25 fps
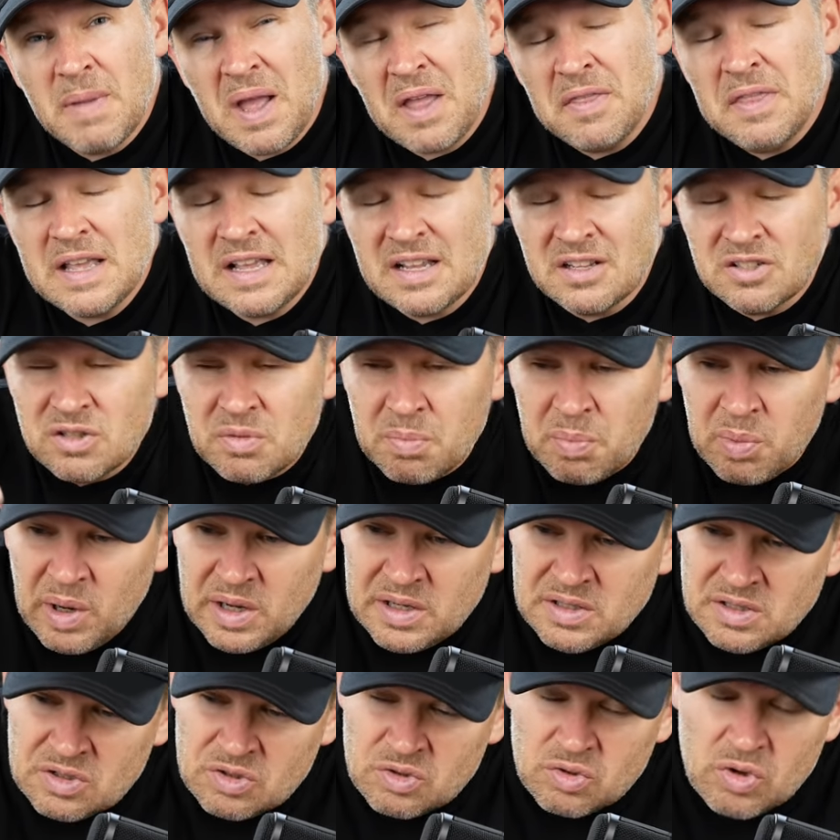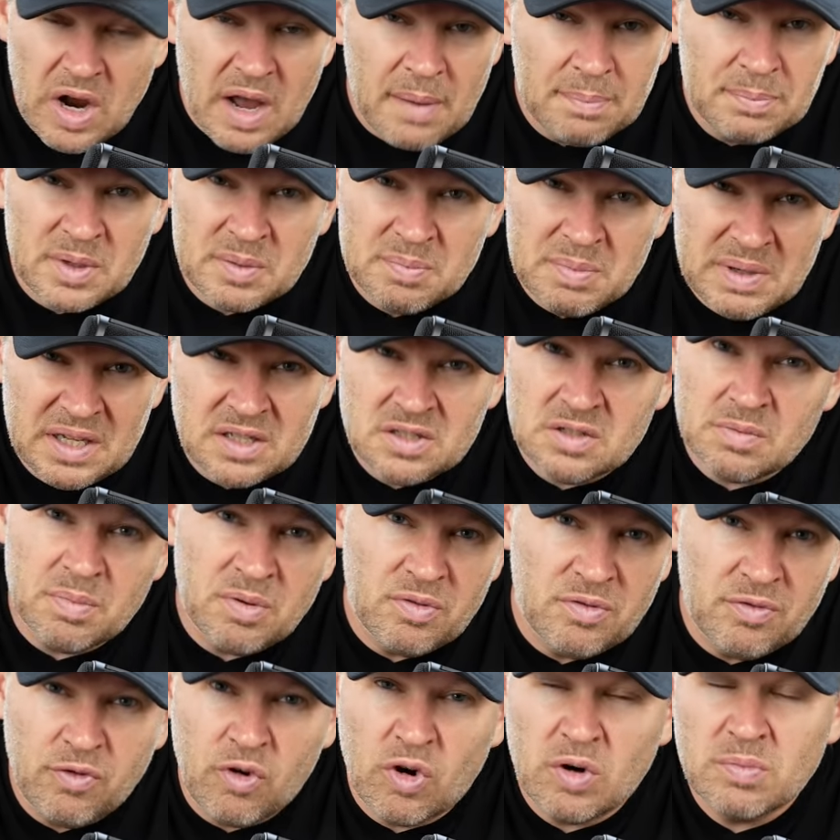I think because the price has dropped and because it
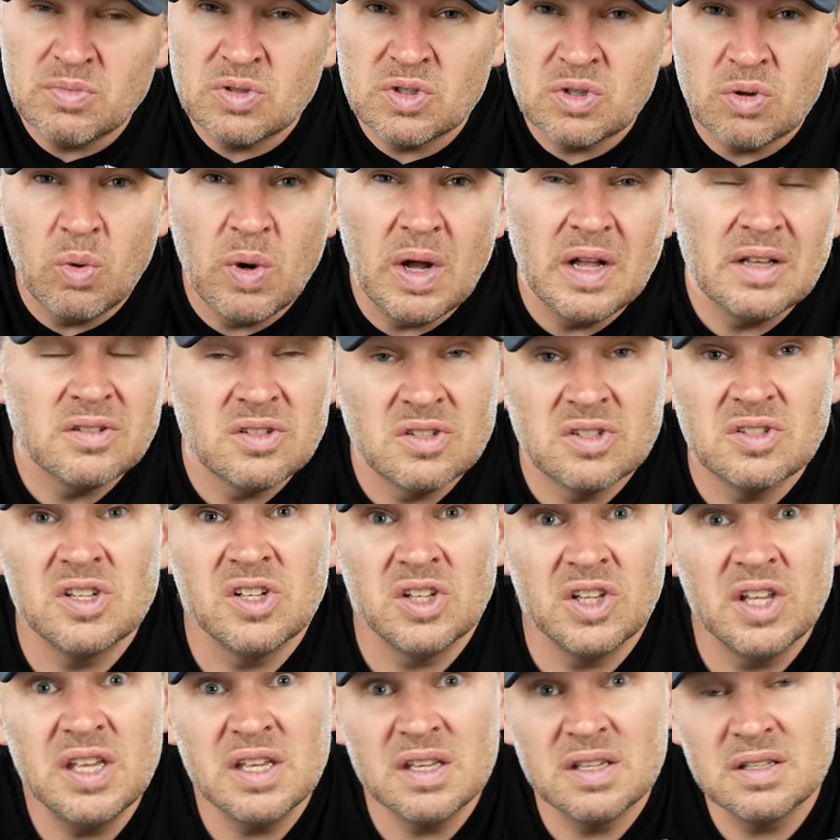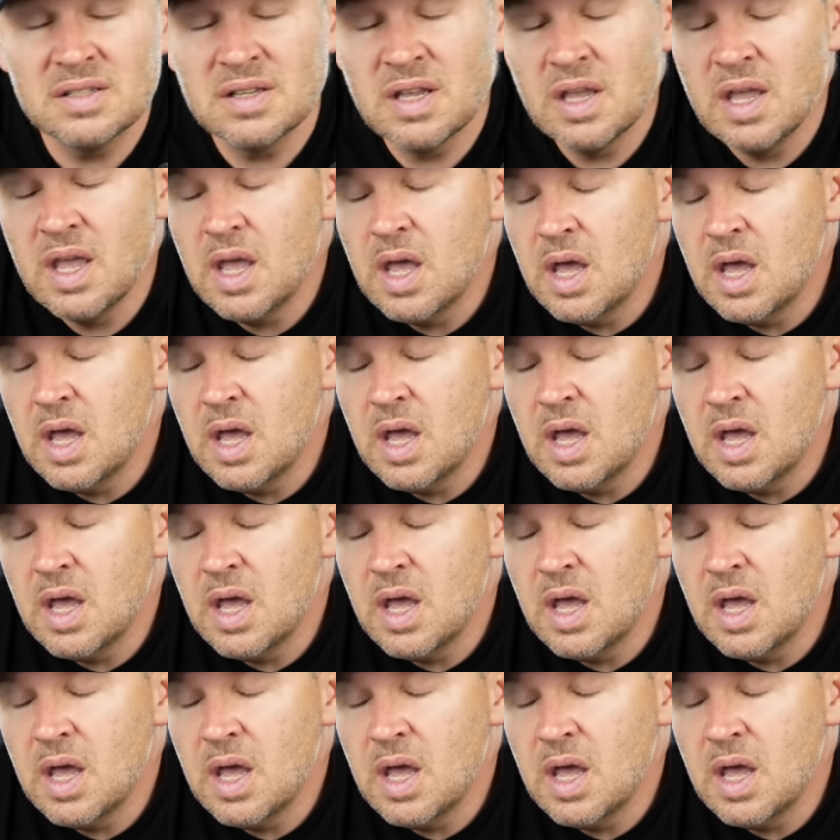performs so well, it still is.